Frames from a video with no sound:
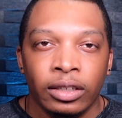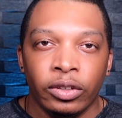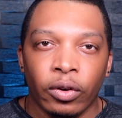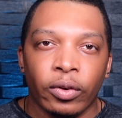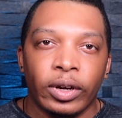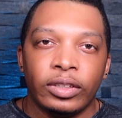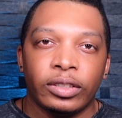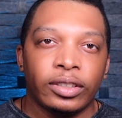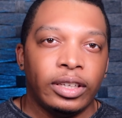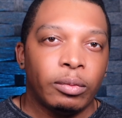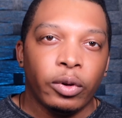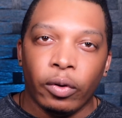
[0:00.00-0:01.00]
you're going to
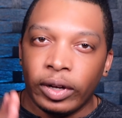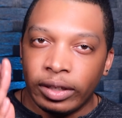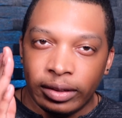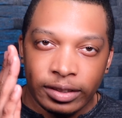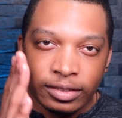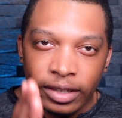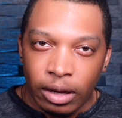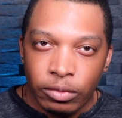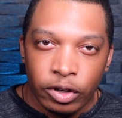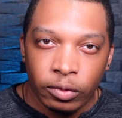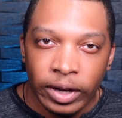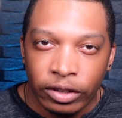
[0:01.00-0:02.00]
keep going in the same
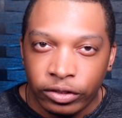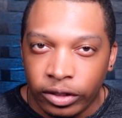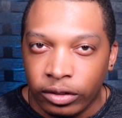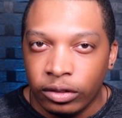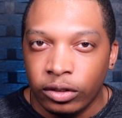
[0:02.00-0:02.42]
direction.